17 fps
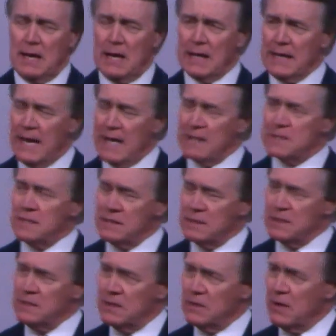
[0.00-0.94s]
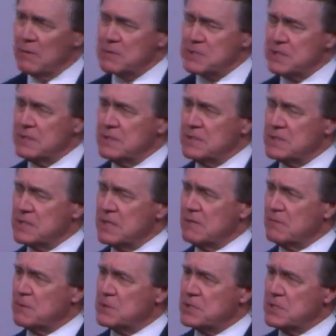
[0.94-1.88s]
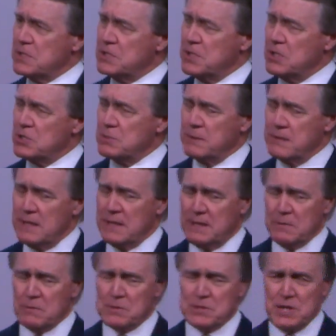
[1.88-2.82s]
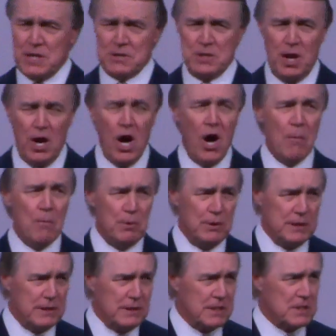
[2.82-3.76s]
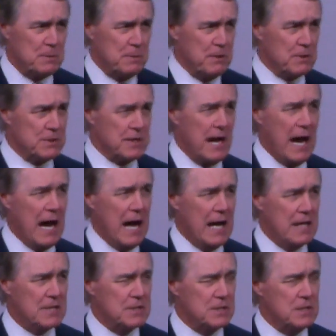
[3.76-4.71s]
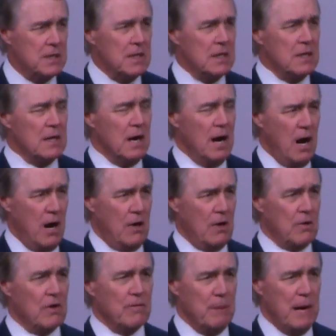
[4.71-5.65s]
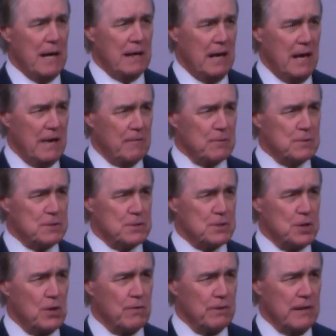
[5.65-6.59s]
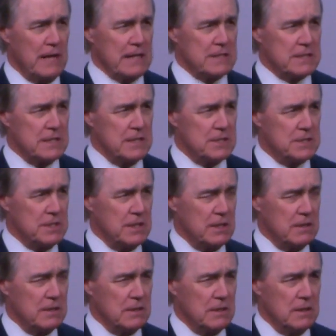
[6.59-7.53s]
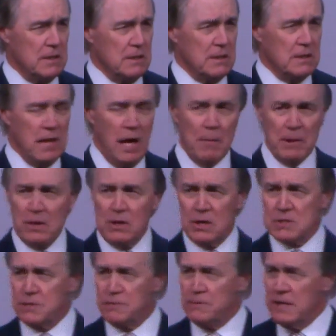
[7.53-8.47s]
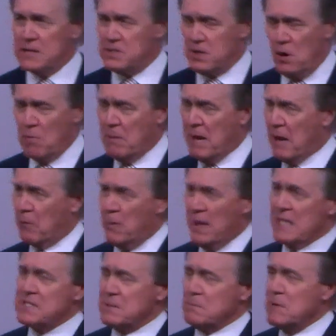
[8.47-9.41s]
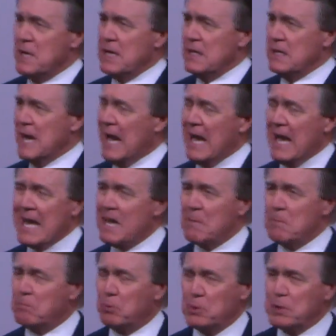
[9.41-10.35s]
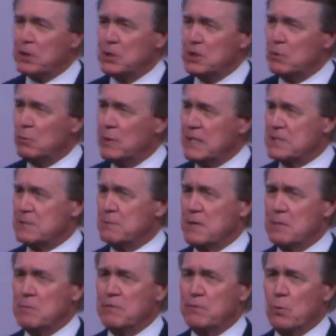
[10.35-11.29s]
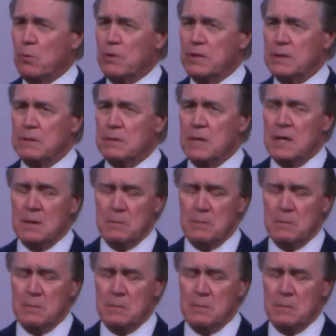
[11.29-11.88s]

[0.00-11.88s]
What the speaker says: I was in the Senate for 6 years, and it was such a humbling experience. The highest honor of my life was to serve in the United States Senate. Not because of it's on my resume. I had a pretty good resume before then.